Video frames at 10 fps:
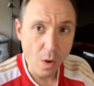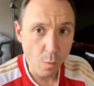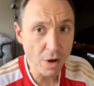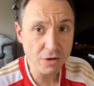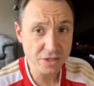
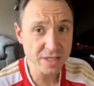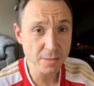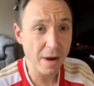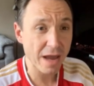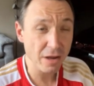We also need to
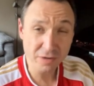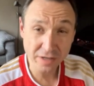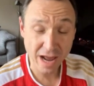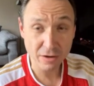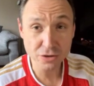buy a load of
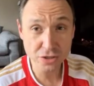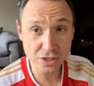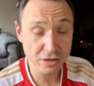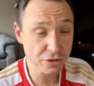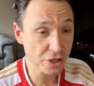dilution
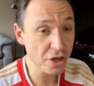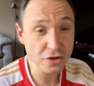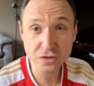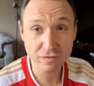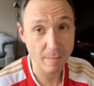solution. You
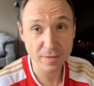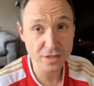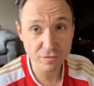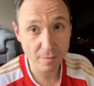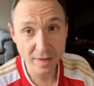just grab this
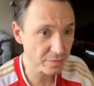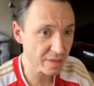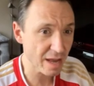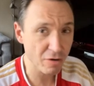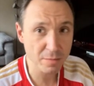from the
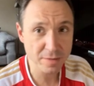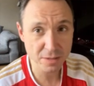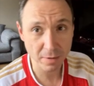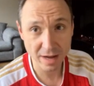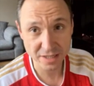alchemy
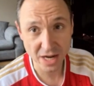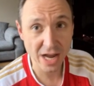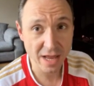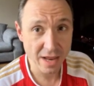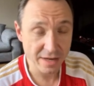supplies guy
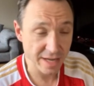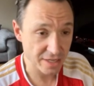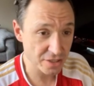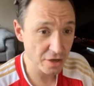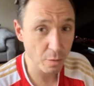
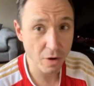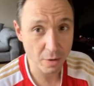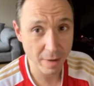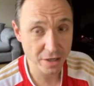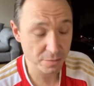next to the
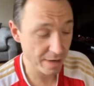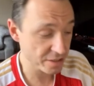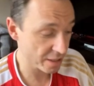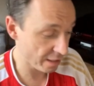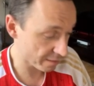workbench,
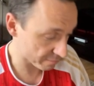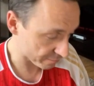basically.